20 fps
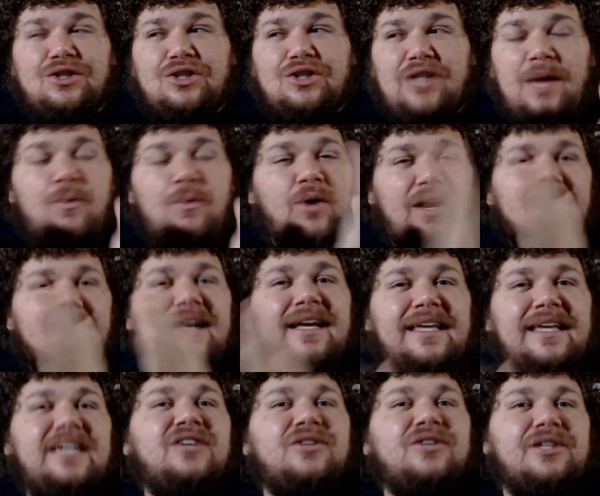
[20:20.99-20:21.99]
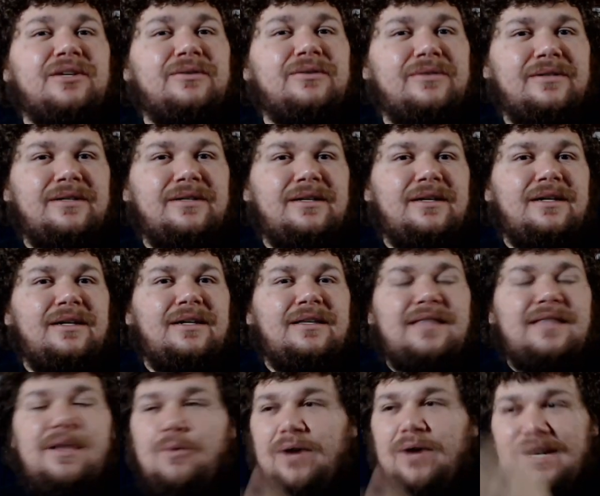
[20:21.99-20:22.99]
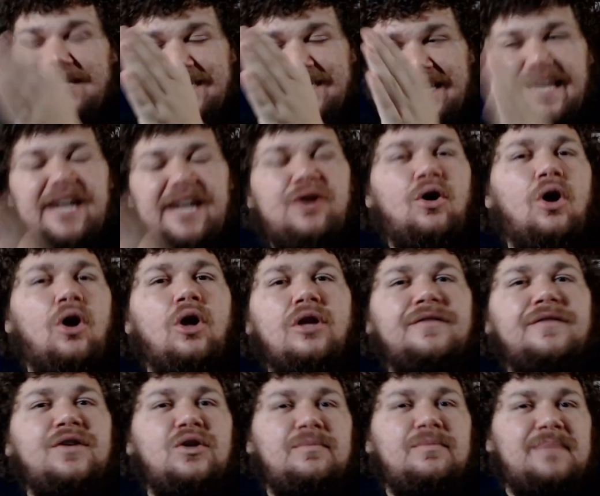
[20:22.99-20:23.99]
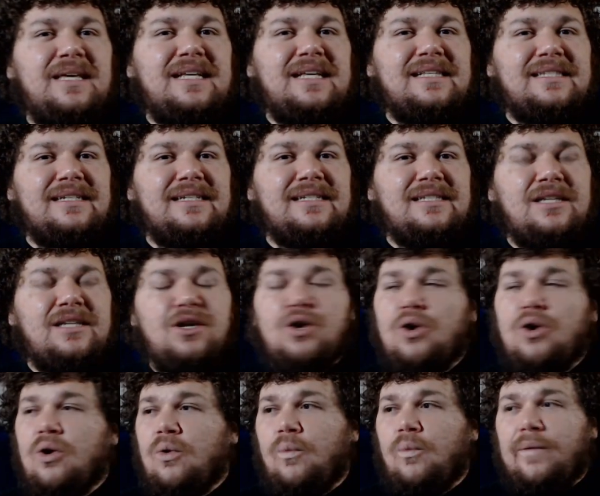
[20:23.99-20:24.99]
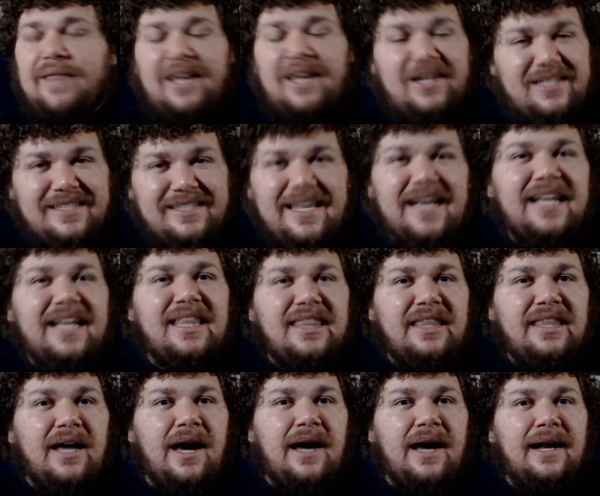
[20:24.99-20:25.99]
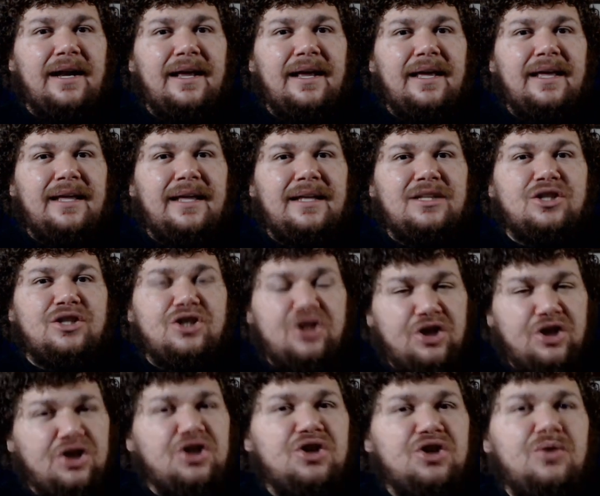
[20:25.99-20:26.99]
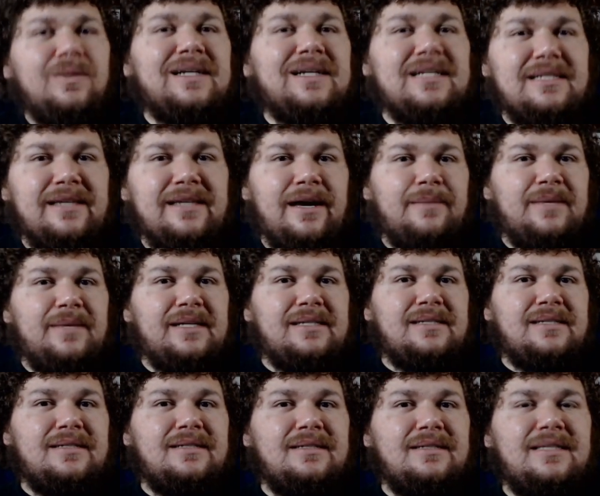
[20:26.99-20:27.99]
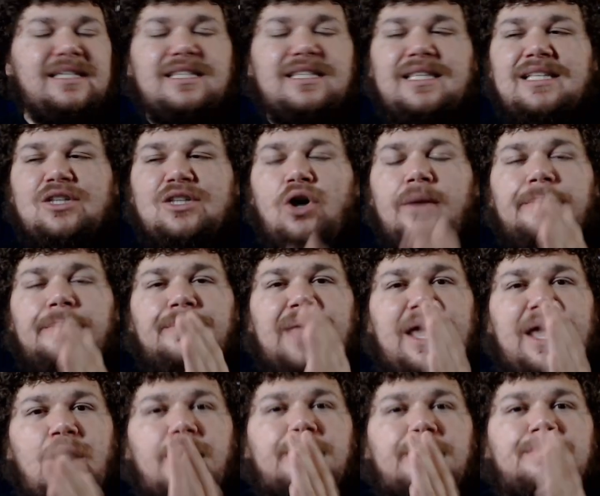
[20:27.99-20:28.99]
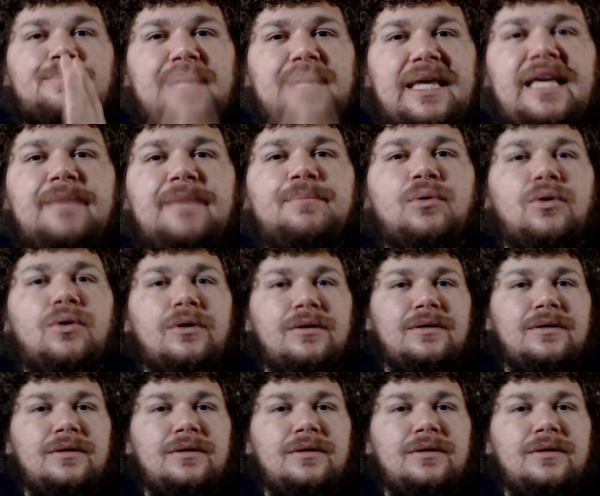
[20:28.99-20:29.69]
They were gonna kill you. They were gonna tear all of you to pieces without a second thought to turn you into zombies. They aren't people.